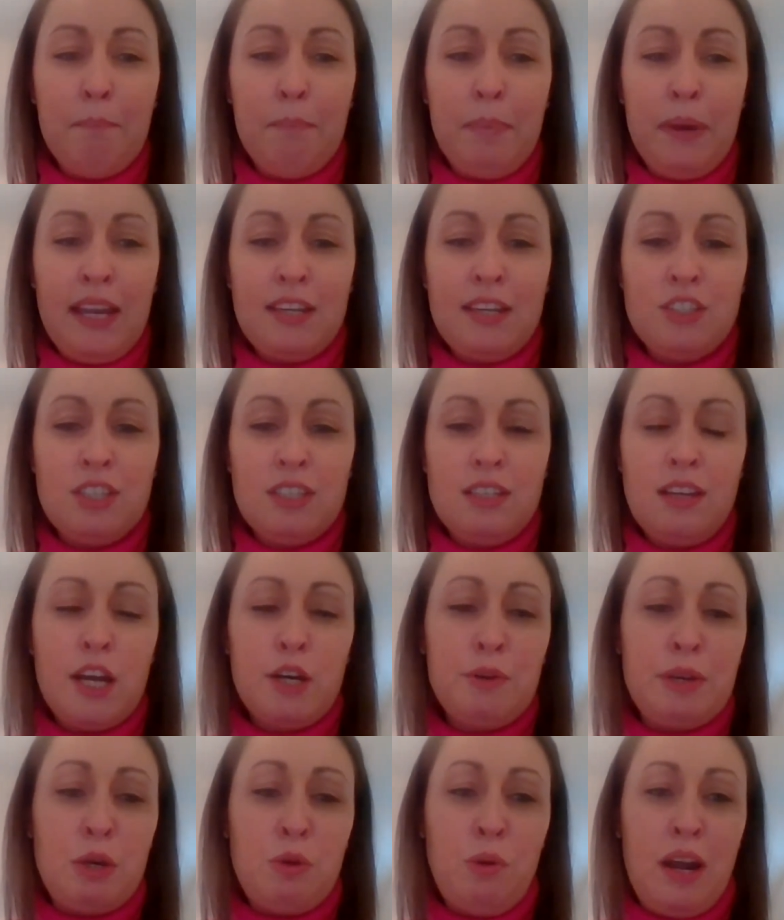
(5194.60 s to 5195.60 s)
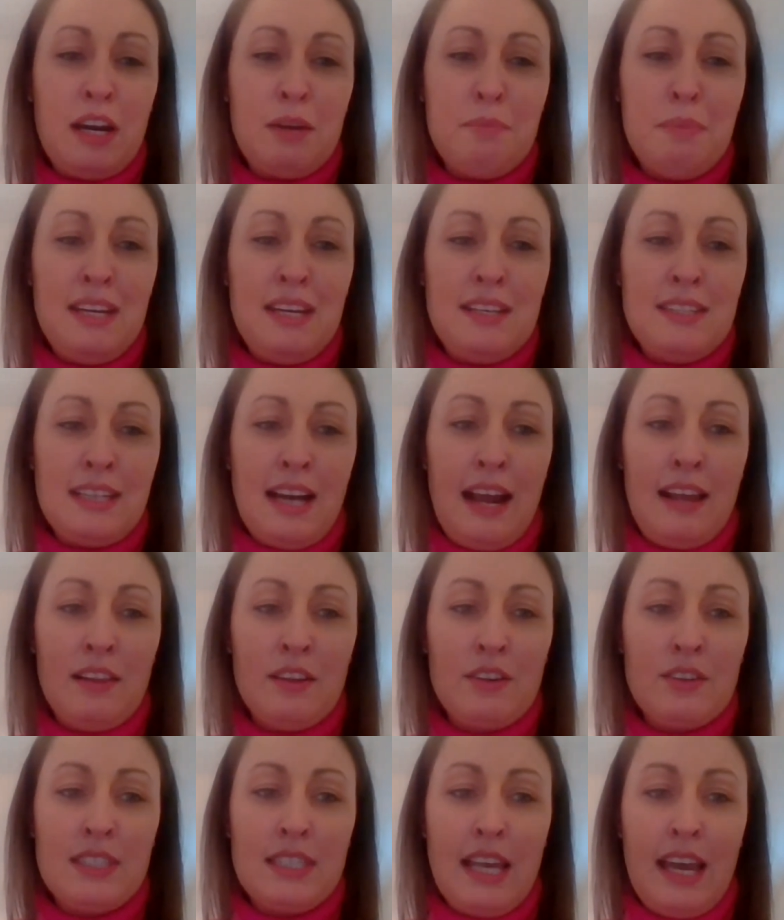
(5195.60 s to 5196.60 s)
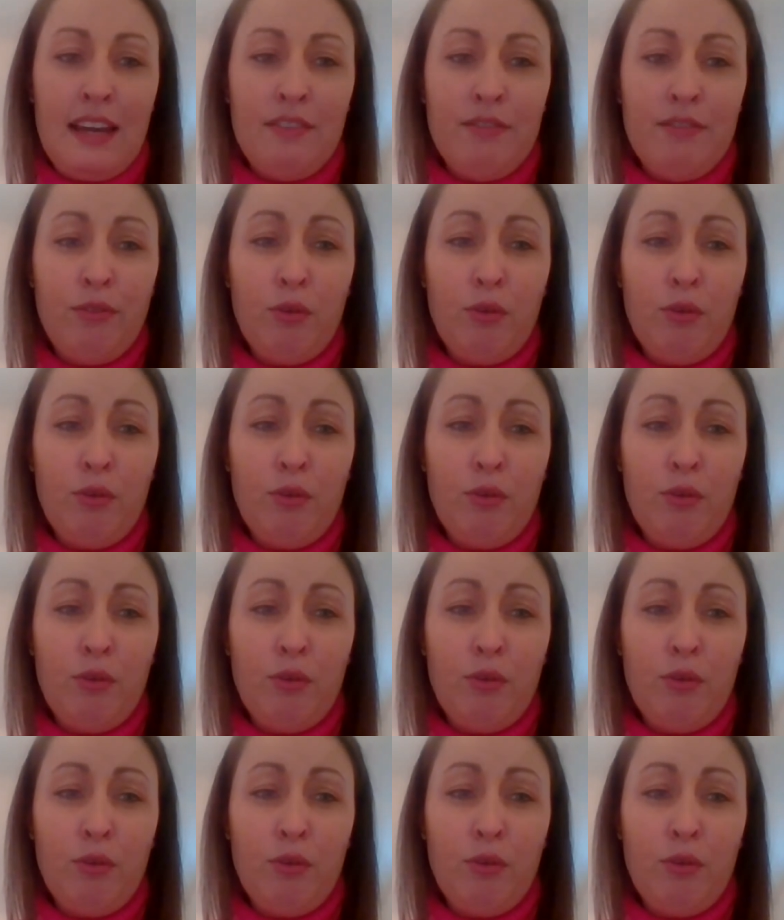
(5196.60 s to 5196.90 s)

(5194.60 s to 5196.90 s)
But not a requirement, as Tyler said,